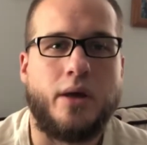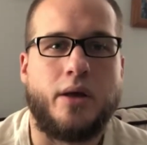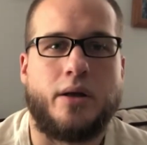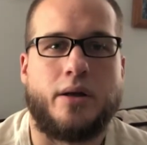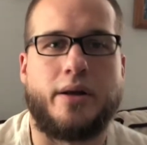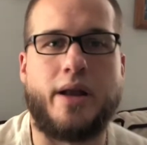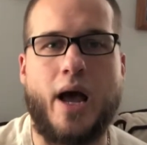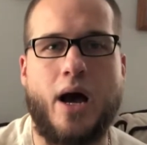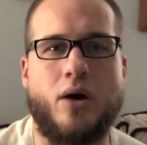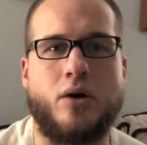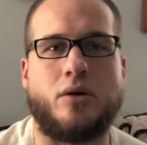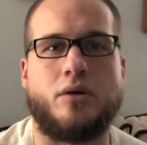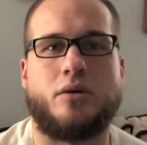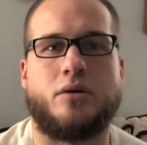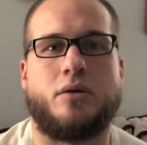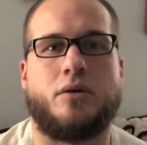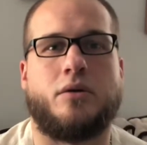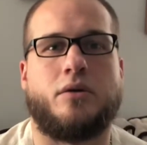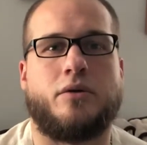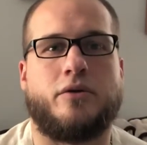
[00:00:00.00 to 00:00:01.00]
Now,
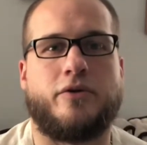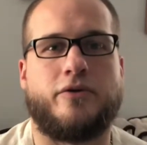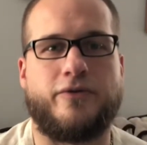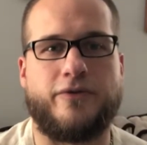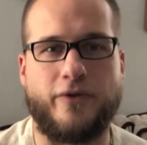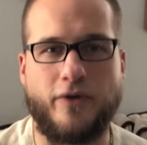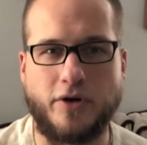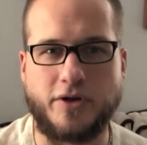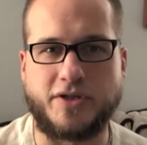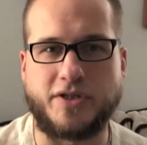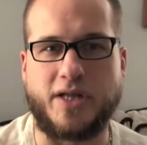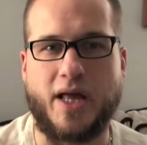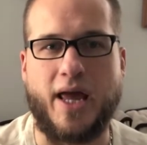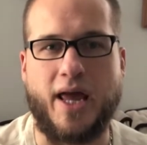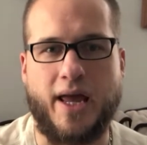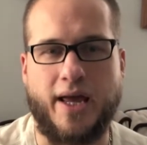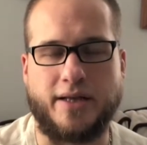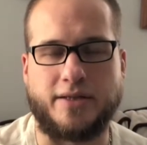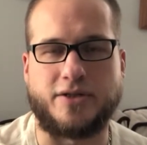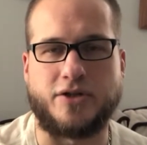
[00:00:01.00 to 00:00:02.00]
the first
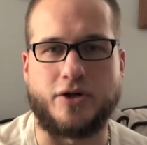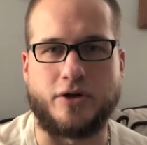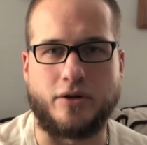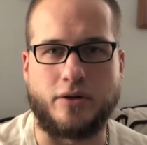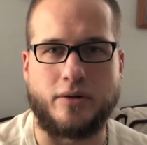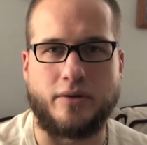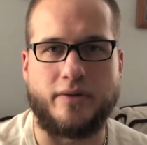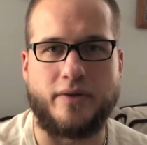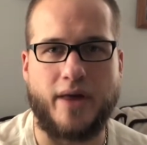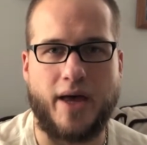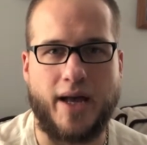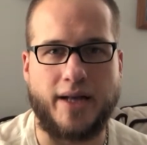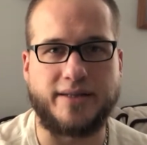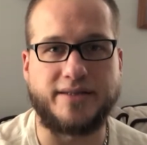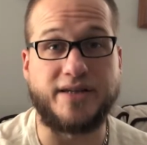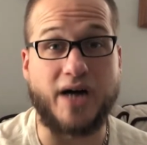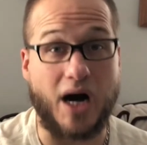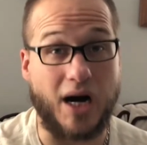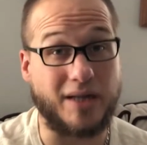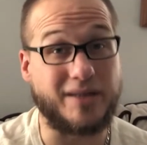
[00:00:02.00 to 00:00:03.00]
answer that
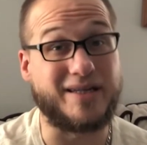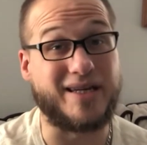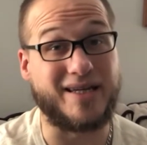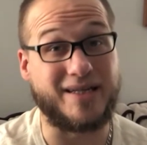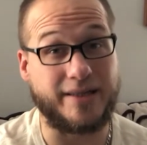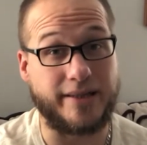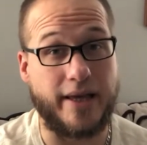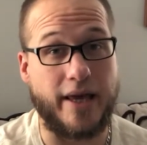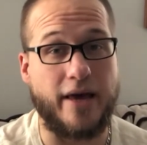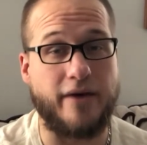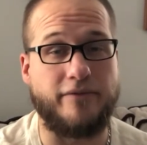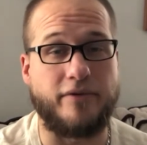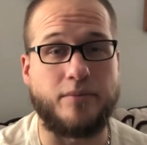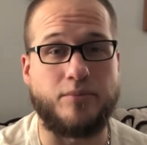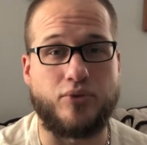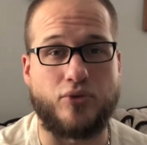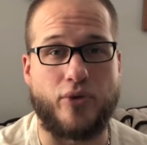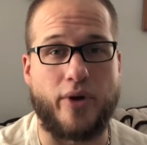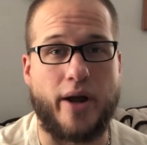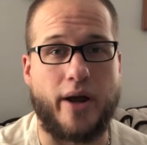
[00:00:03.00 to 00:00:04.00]
God can give in
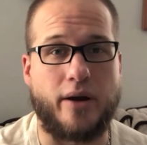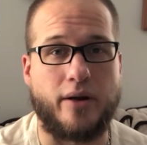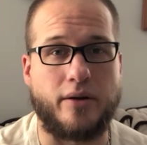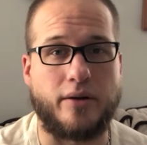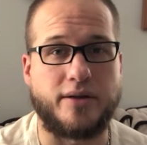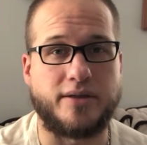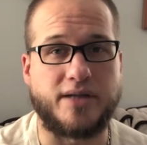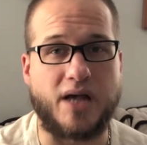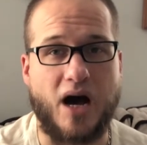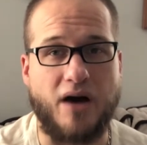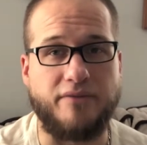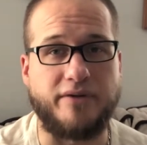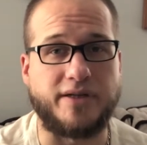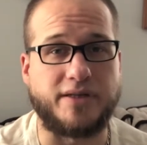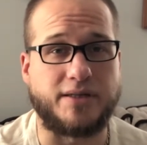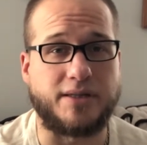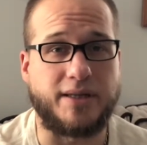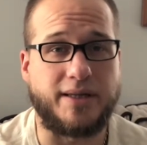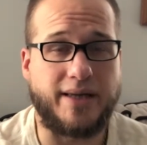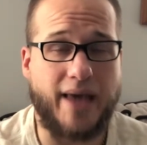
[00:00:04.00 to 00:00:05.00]
prayer is
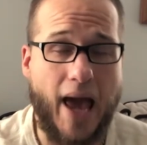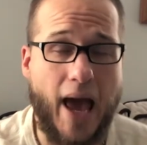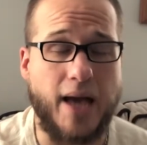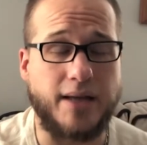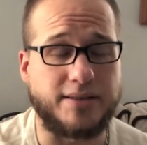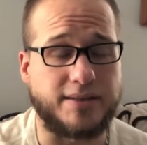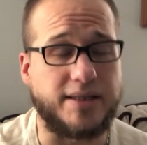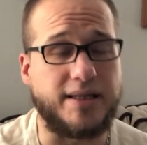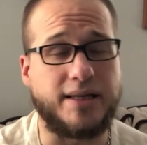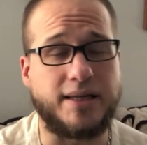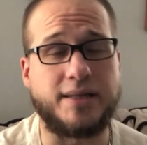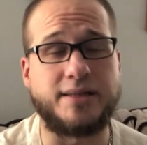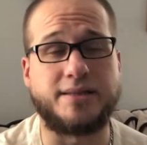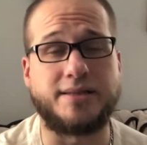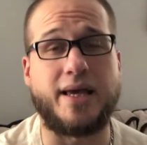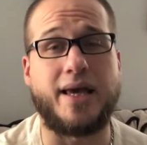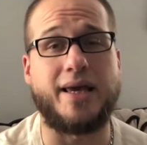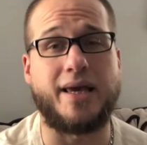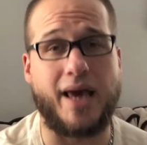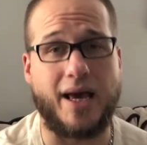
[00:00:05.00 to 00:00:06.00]
obviously yes. He can
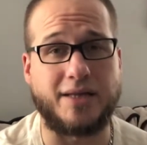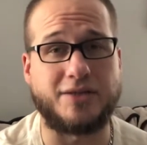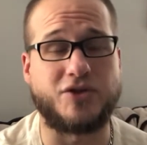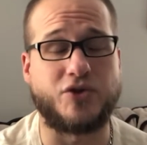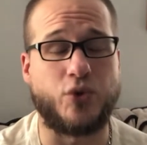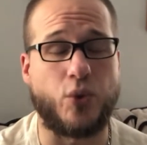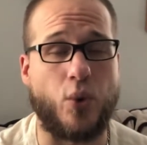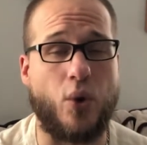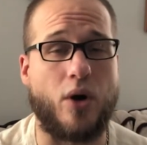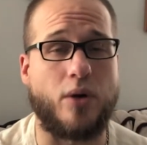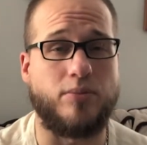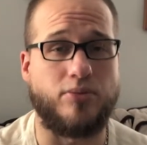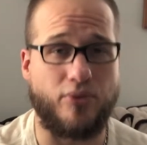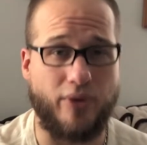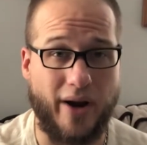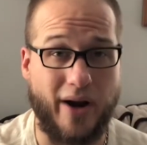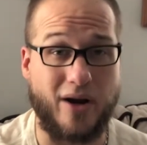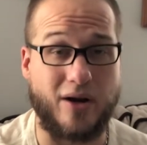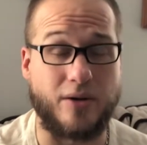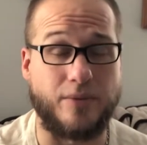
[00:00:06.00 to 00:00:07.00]
say yes to our
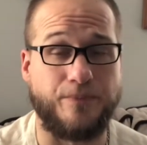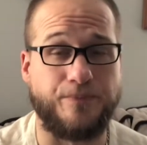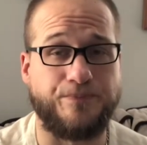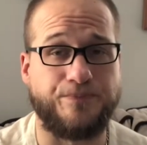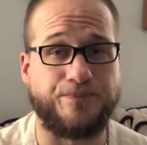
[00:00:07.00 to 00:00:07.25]
prayer.